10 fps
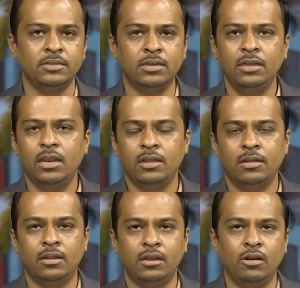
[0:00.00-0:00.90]
the
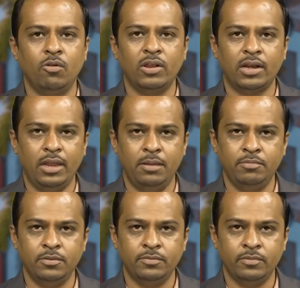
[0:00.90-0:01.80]
lower
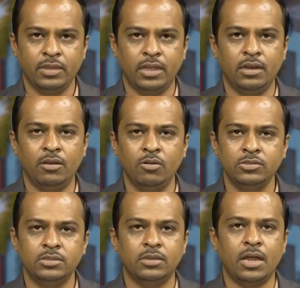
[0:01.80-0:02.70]
clamp and
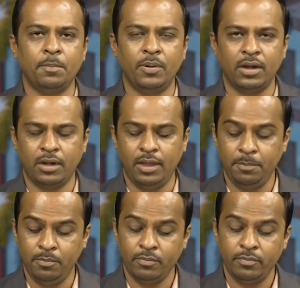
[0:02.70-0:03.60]
loose upper
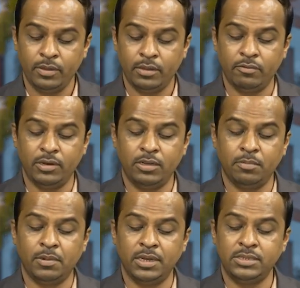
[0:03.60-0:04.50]
clamp. We need
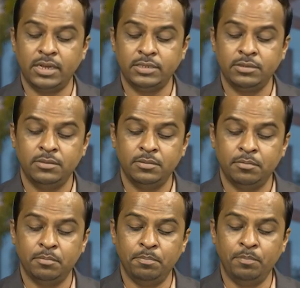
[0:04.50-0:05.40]
to bisect
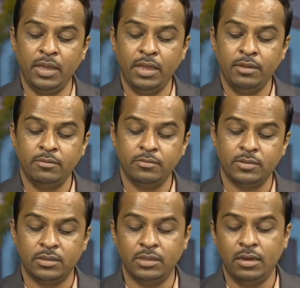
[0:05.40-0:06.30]
B.
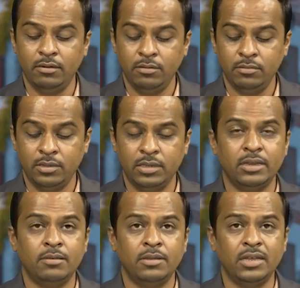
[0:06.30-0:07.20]
Then,
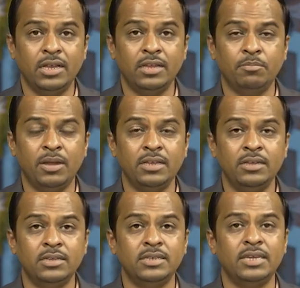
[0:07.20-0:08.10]

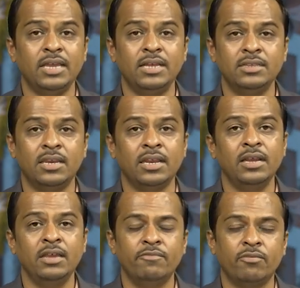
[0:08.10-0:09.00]
by taking the
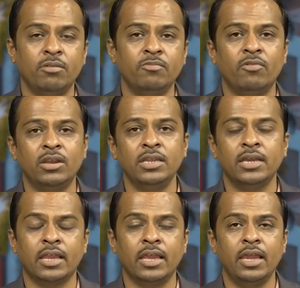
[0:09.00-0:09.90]
reading from
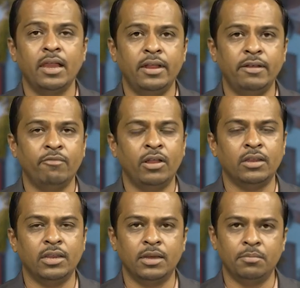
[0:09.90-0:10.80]
vernier A and
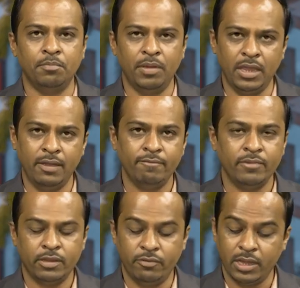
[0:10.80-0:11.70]
vernier B,
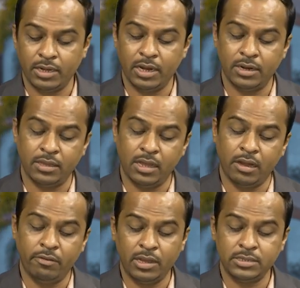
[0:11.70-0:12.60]
we can get the
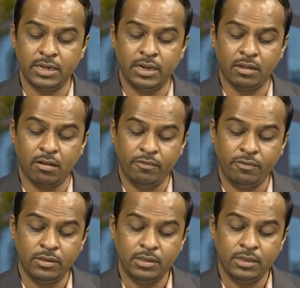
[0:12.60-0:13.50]
average reading of